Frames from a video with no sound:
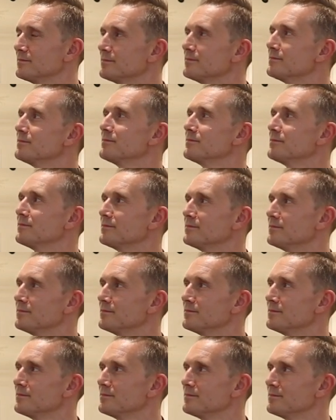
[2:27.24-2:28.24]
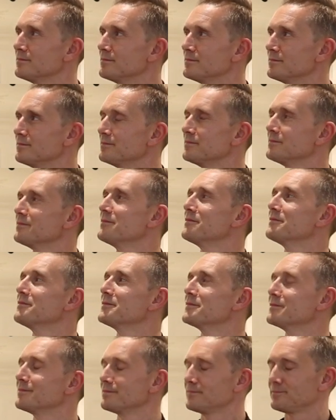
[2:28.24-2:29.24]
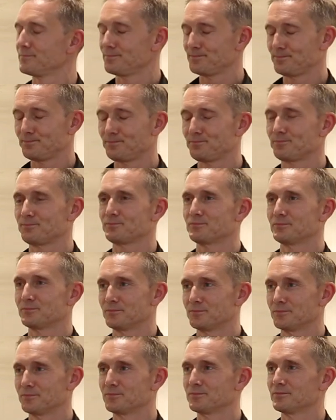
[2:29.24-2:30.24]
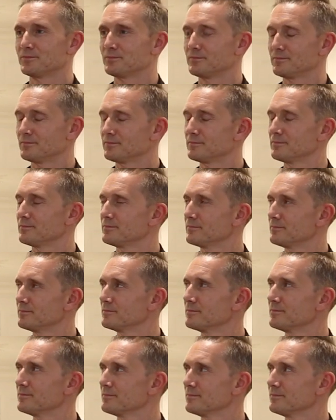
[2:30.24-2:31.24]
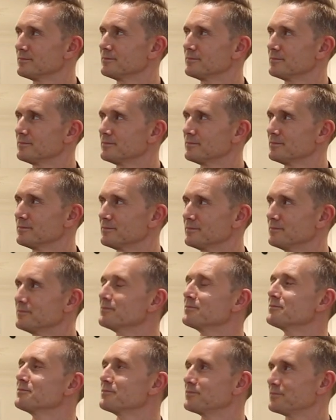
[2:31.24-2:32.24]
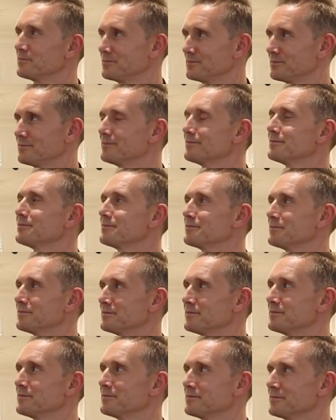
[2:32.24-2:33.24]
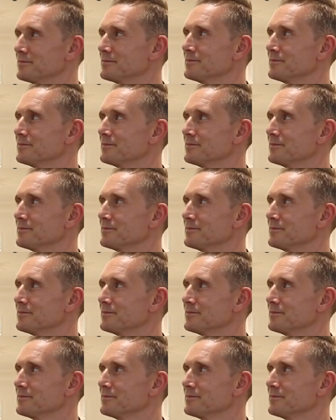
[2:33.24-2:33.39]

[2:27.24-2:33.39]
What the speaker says: No words are spoken by the person on screen.